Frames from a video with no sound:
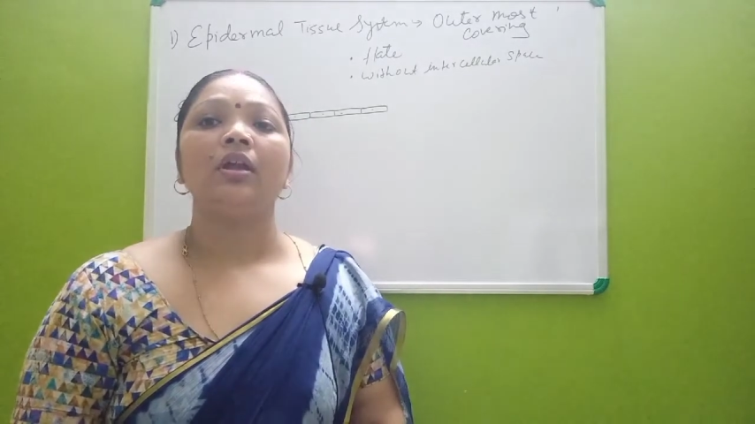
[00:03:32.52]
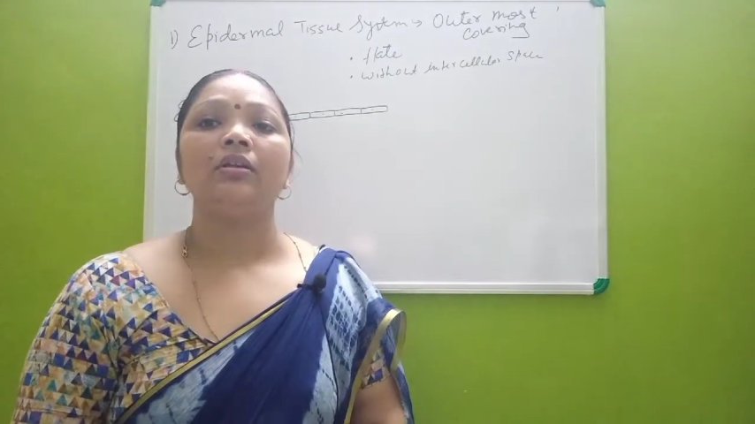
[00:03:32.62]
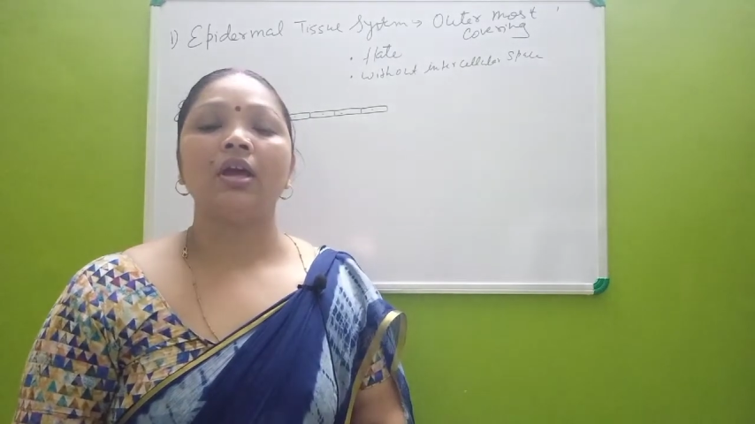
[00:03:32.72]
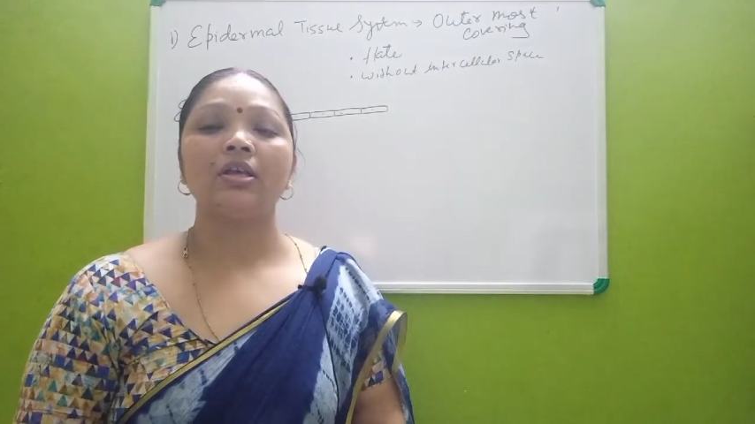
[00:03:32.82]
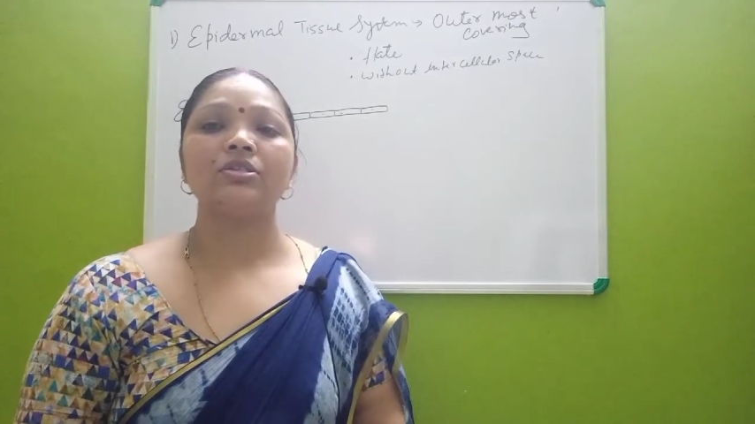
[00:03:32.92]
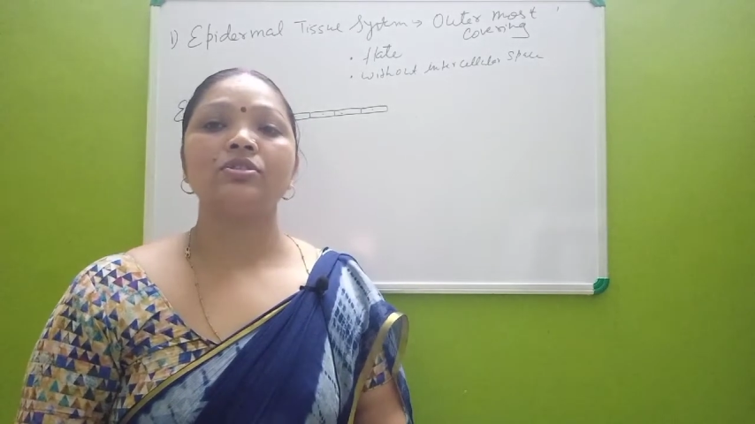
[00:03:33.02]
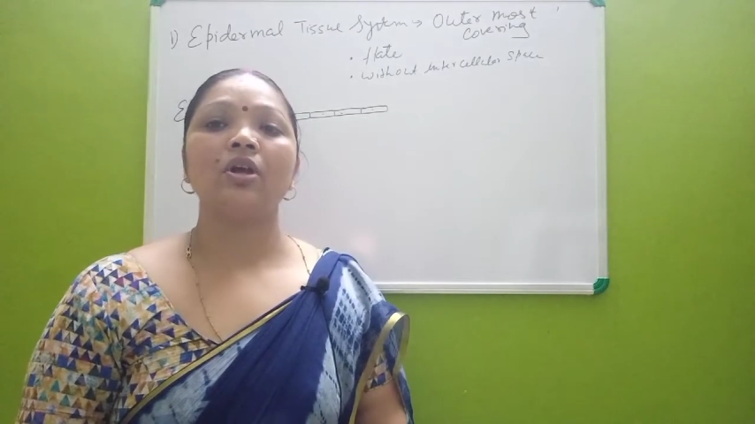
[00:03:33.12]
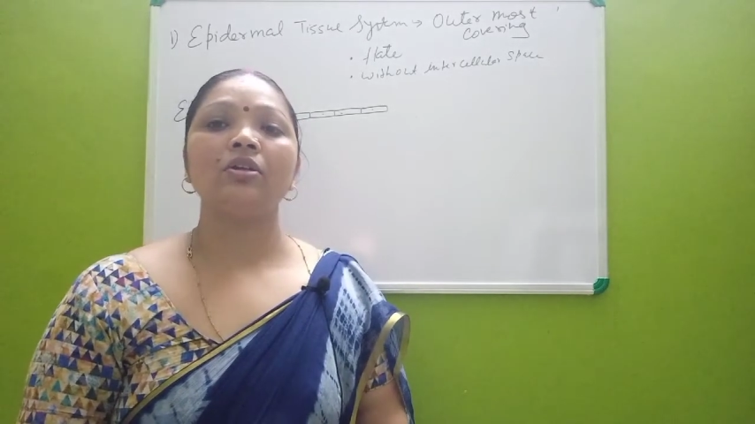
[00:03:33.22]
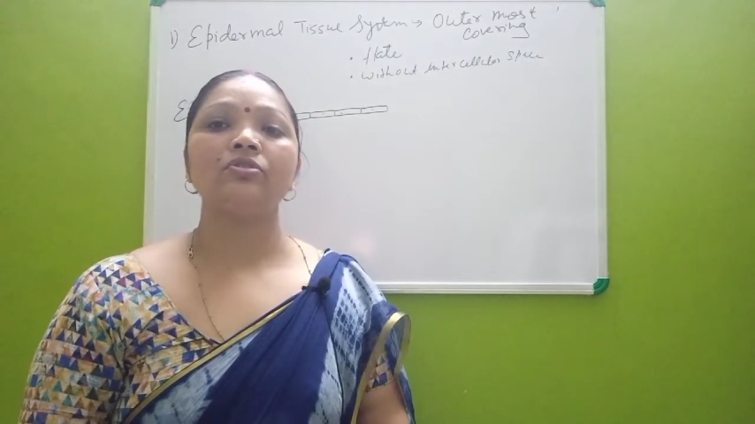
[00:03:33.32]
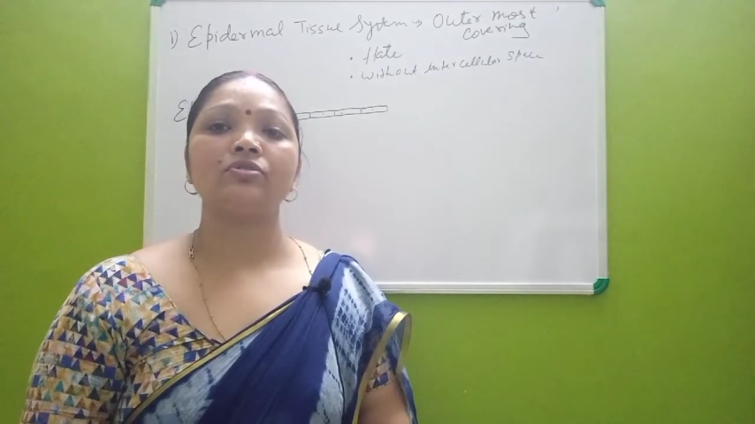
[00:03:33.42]
does
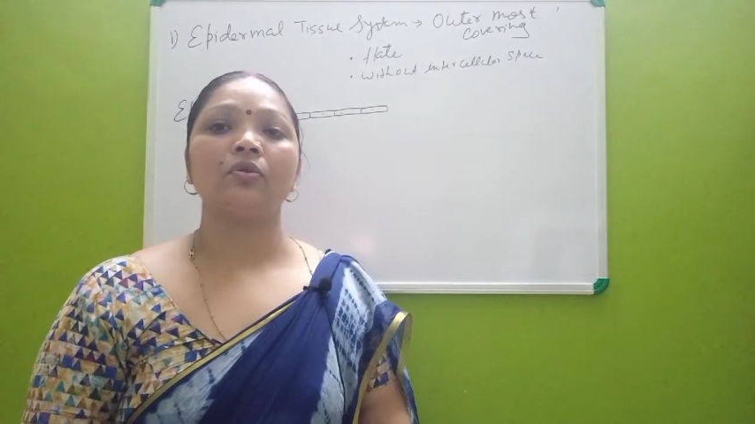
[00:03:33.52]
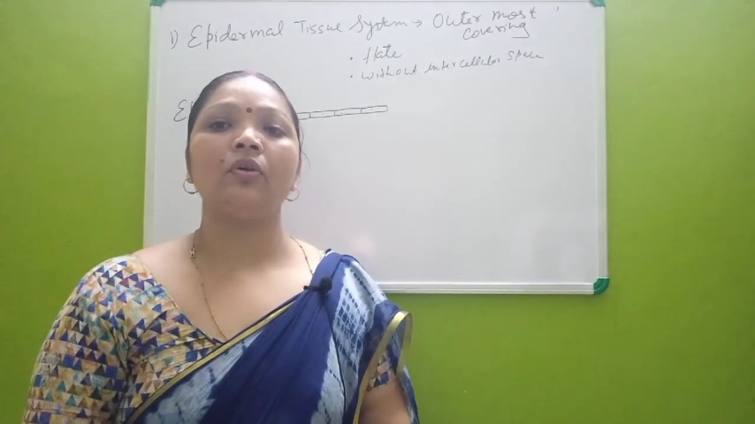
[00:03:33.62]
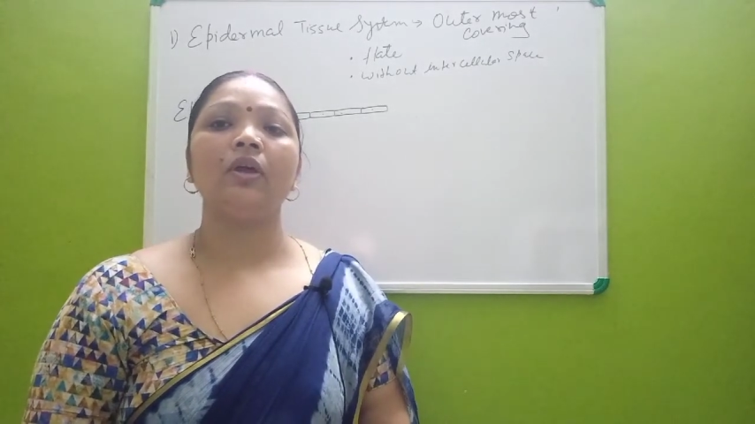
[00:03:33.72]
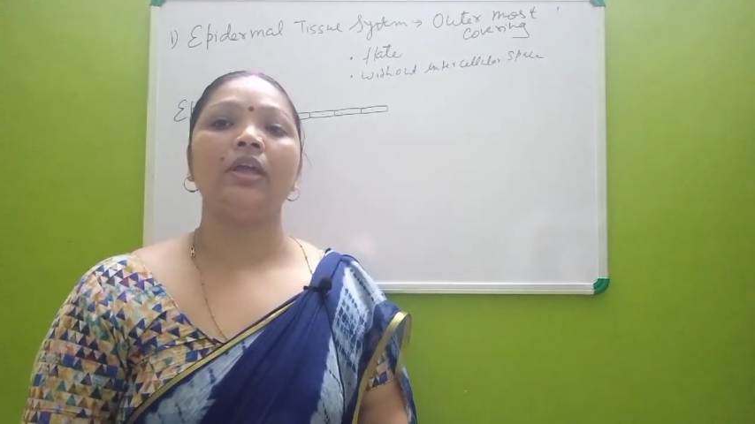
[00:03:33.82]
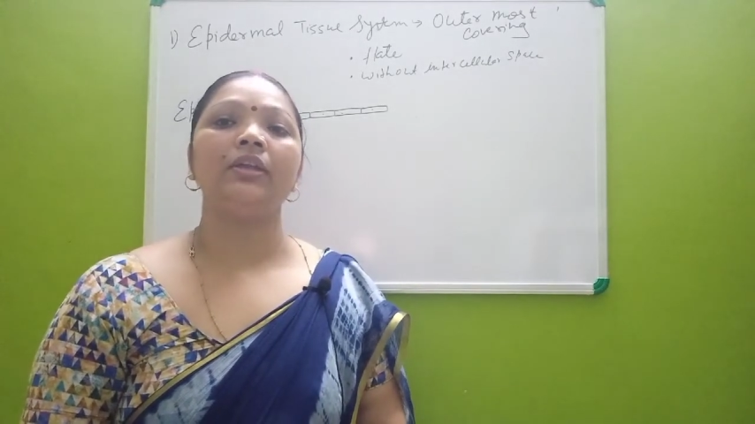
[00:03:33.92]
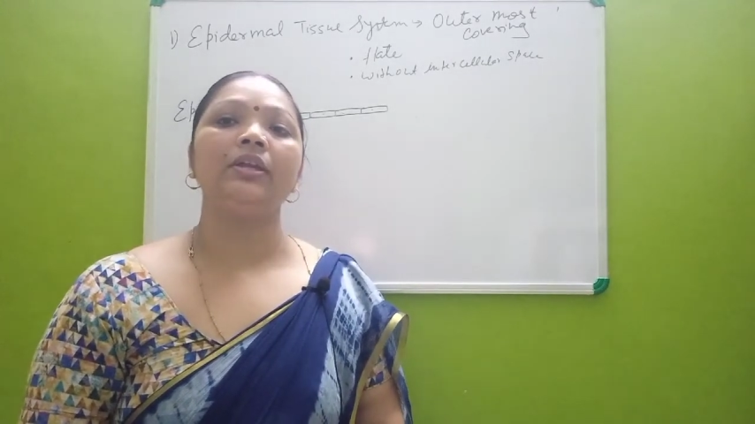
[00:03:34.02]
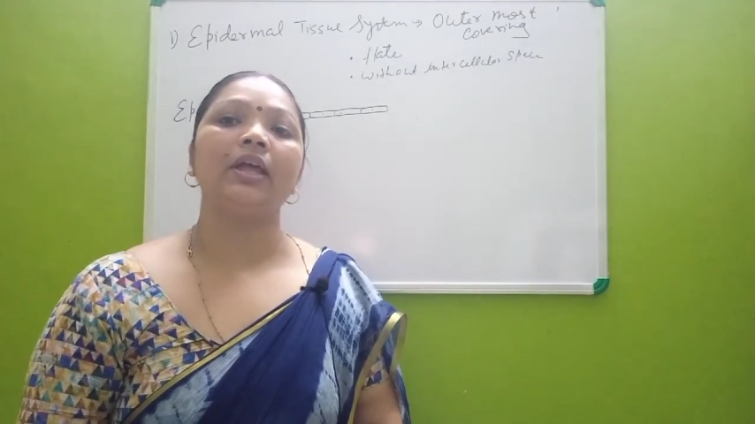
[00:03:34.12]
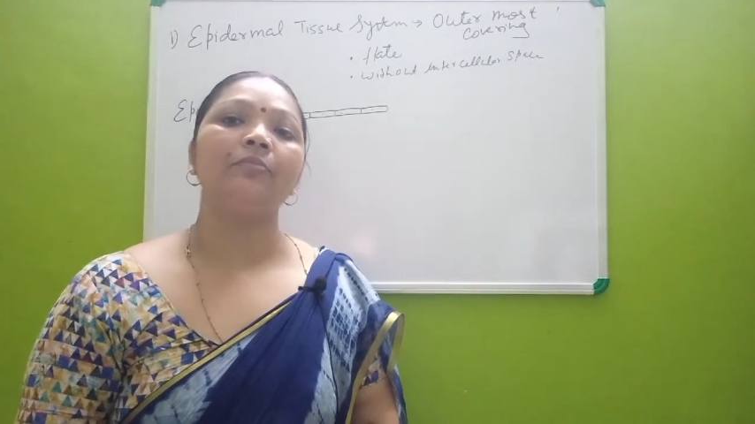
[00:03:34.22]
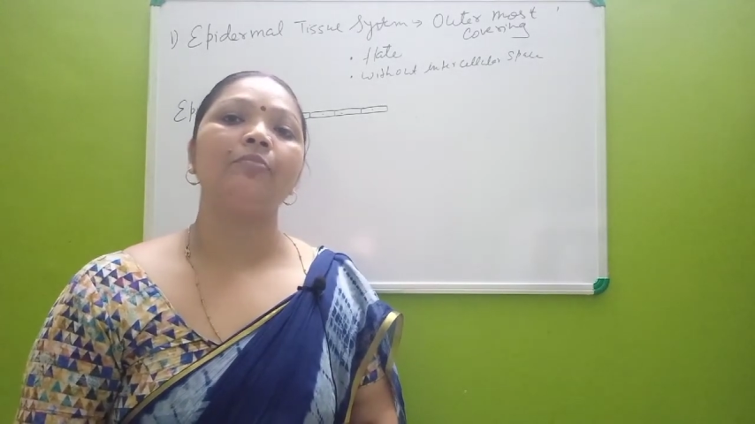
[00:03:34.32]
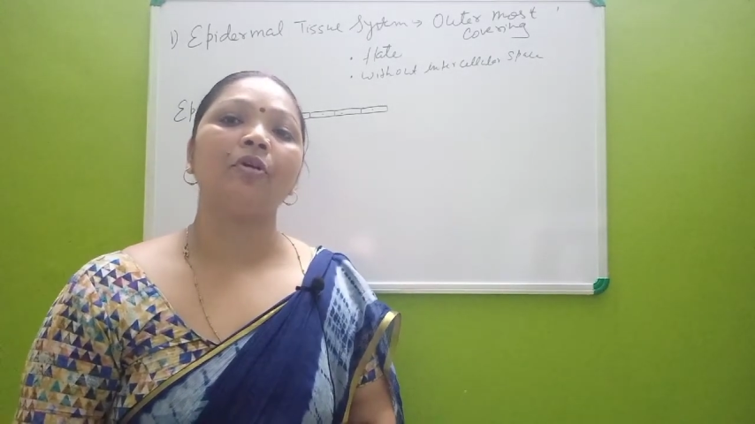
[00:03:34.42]
not show any
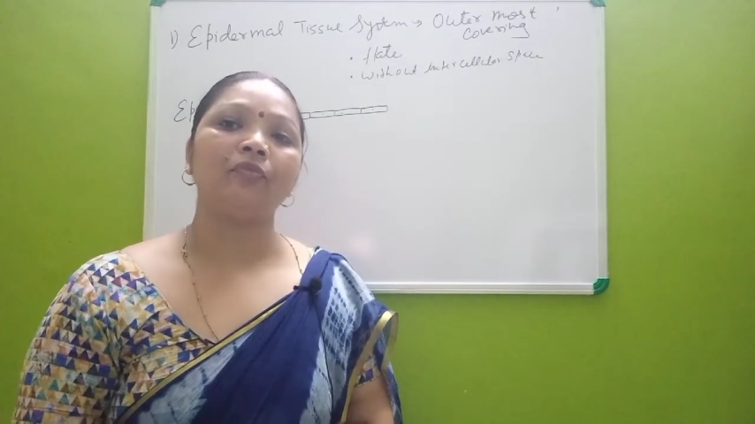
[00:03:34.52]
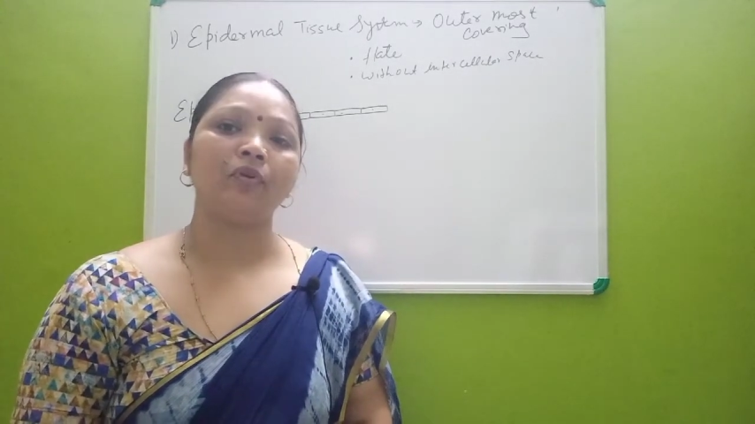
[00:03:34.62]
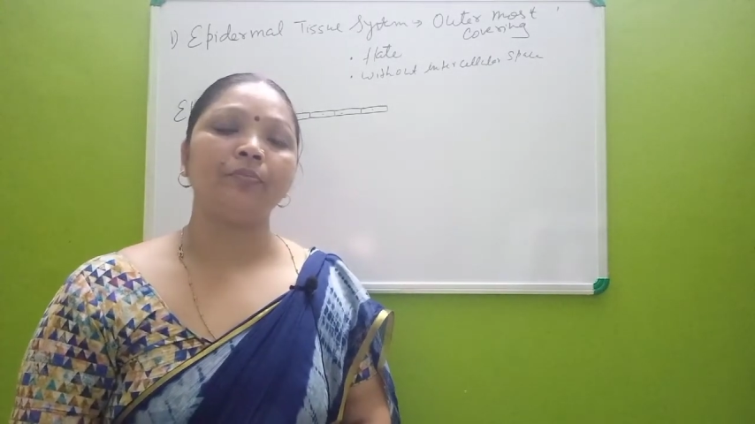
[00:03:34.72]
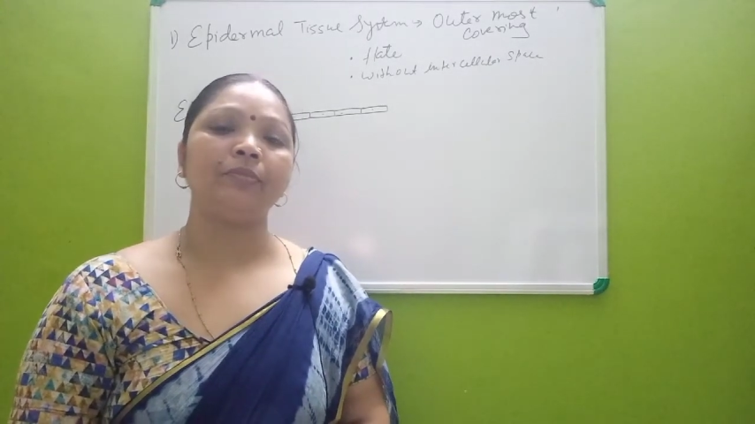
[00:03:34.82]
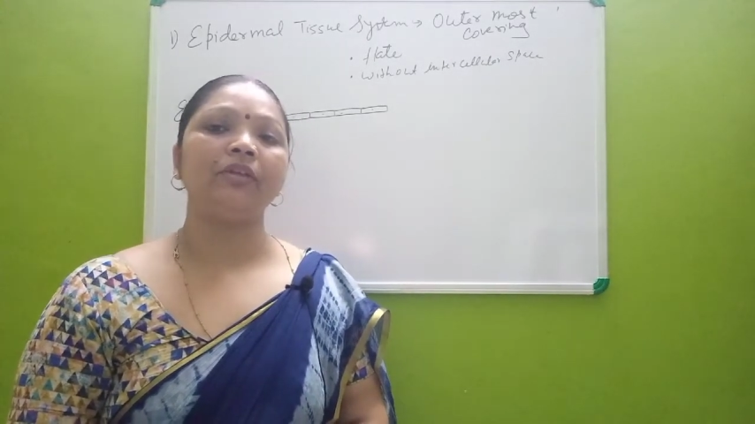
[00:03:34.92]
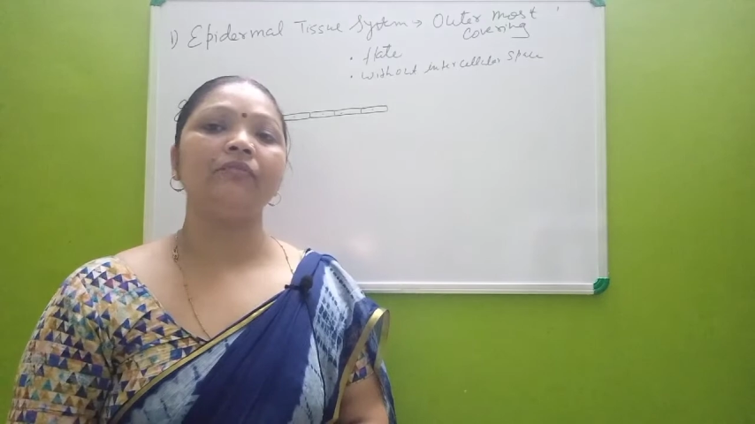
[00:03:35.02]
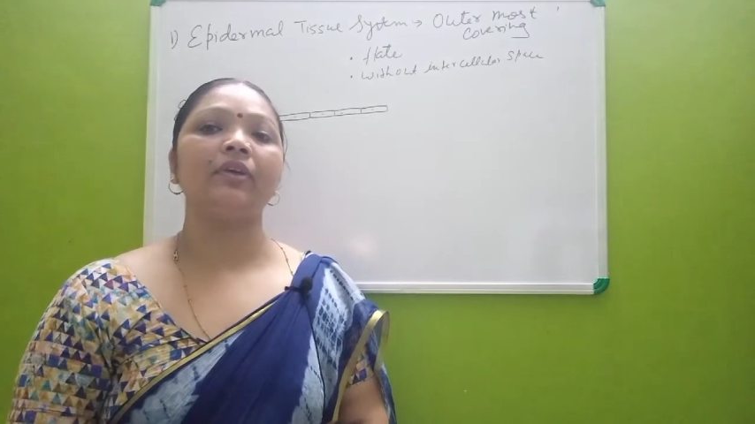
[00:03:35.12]
type of opening,